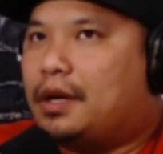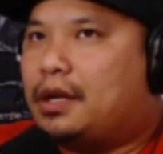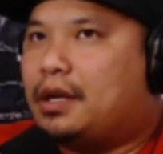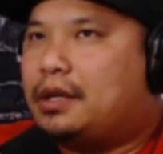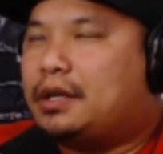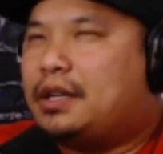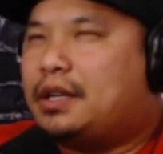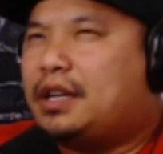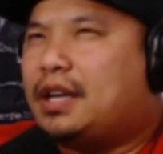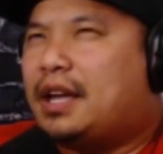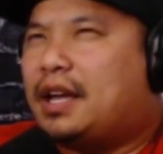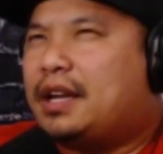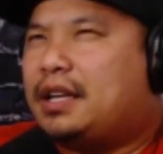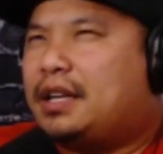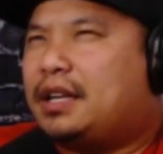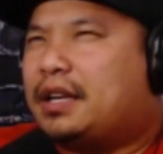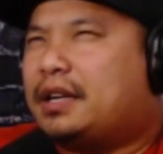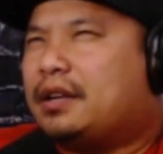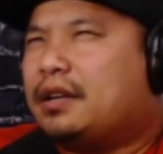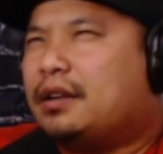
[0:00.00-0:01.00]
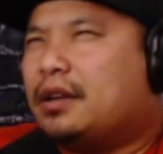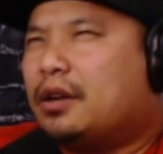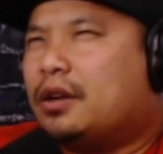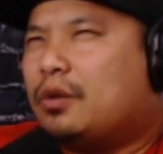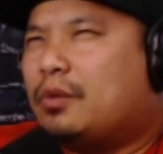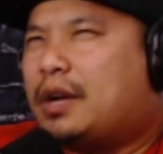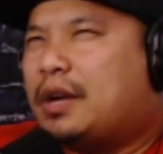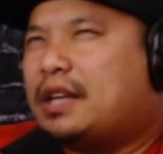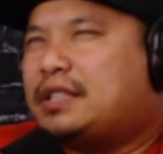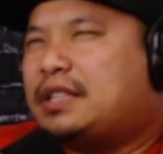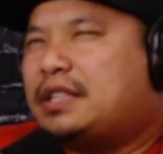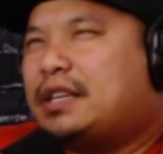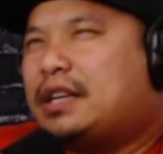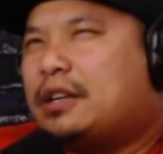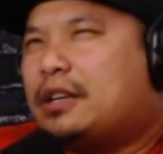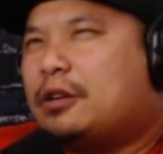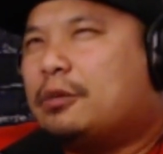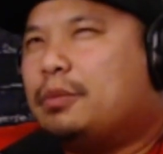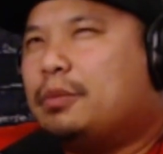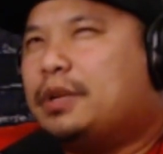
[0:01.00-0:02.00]
Looking at it, like, when I say
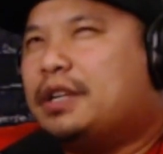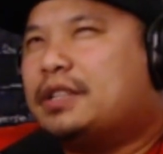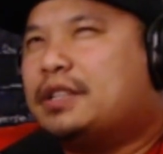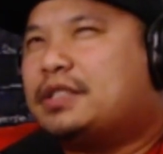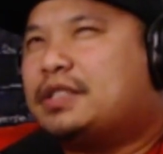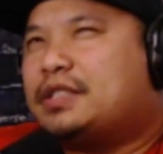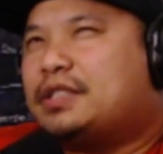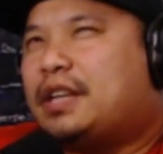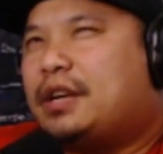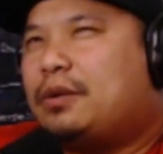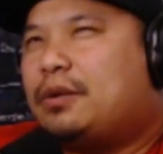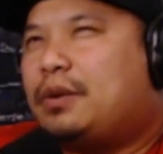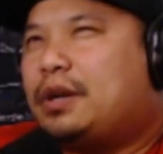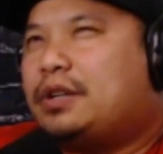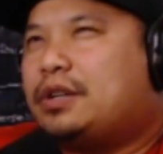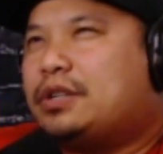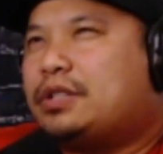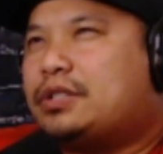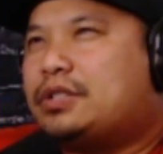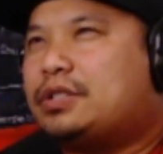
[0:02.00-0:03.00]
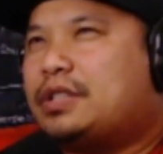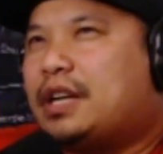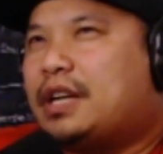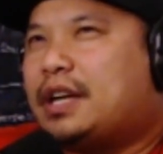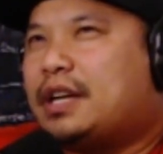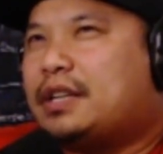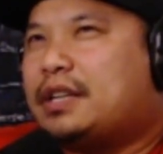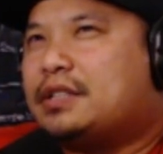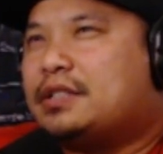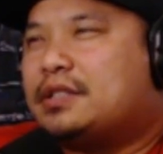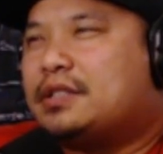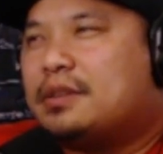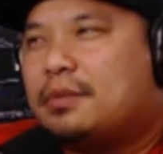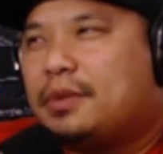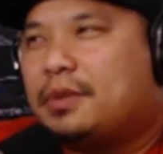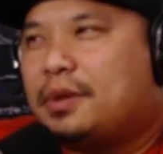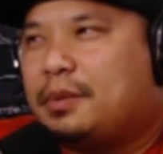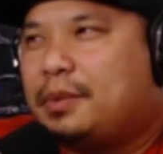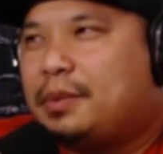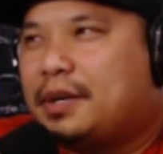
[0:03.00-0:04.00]
incomplete is because I don't understand some
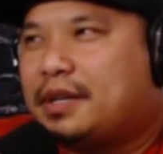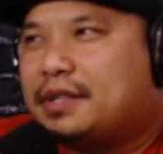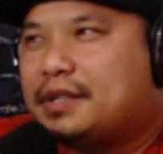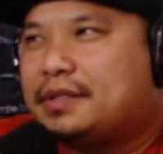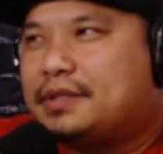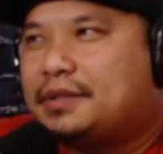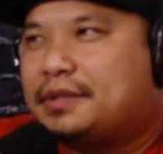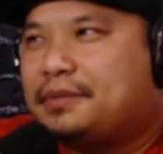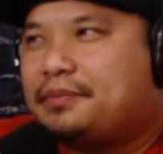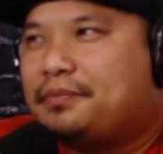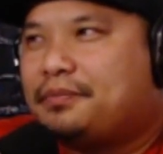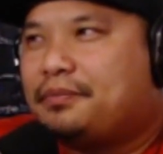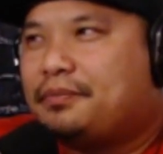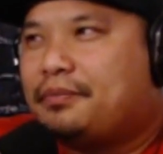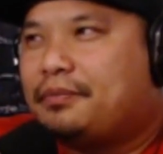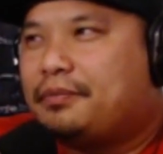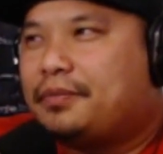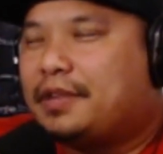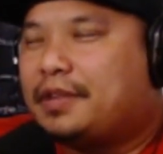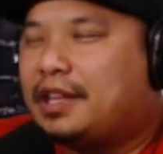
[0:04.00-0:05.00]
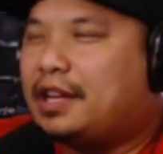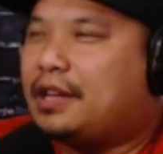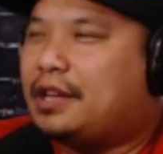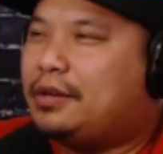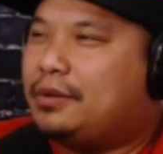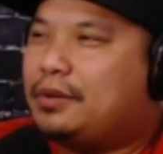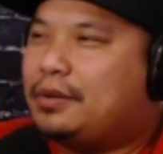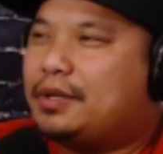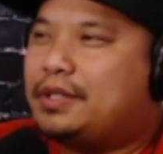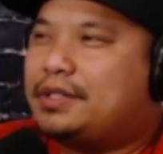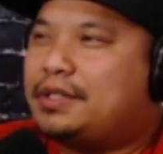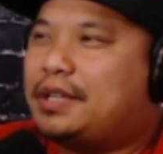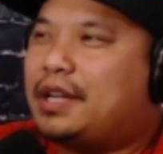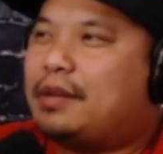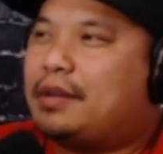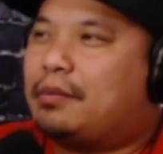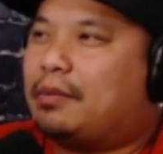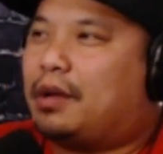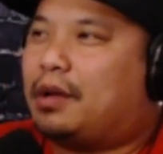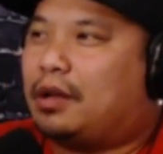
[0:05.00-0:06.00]
of the picks, and I do
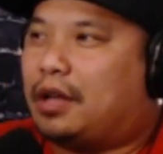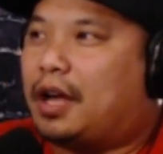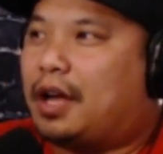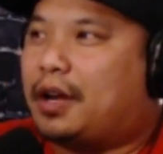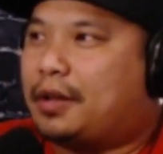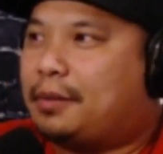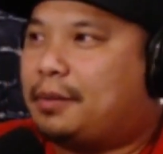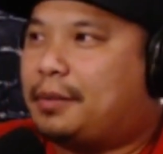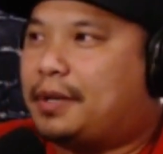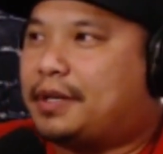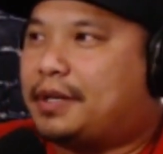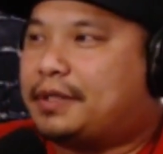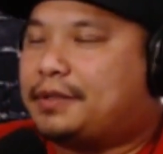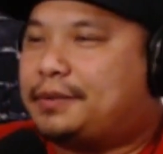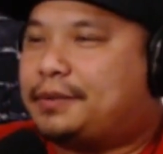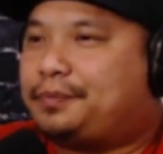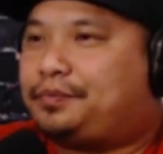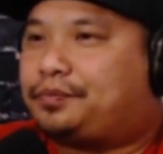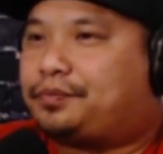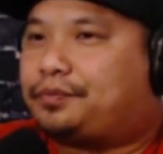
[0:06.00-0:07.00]
understand a lot of the picks.